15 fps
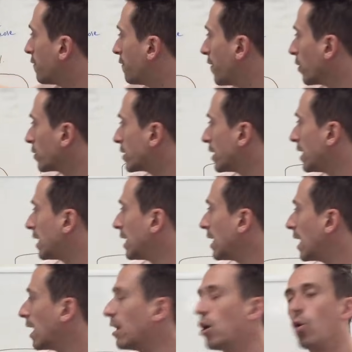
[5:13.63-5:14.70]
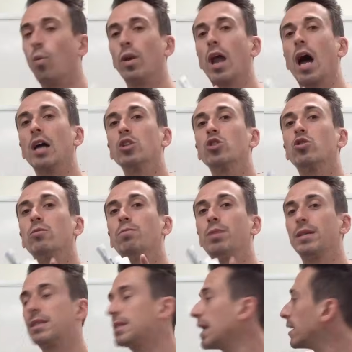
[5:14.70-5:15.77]
filtered here,
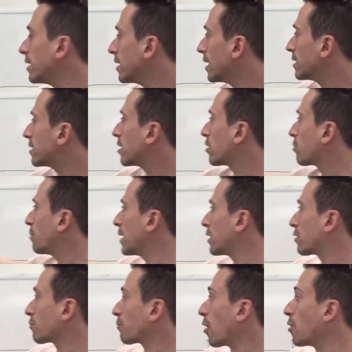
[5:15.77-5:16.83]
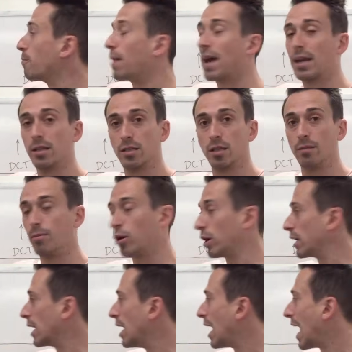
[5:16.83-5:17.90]
100% needs to be thrown back into the
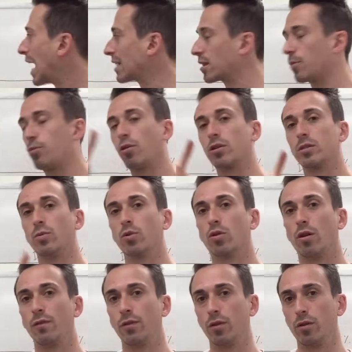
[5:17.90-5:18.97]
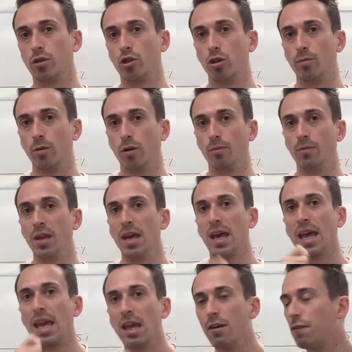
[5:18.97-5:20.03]
body at the proximal convoluted tubule.
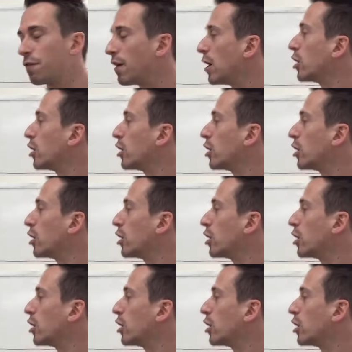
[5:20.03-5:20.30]
If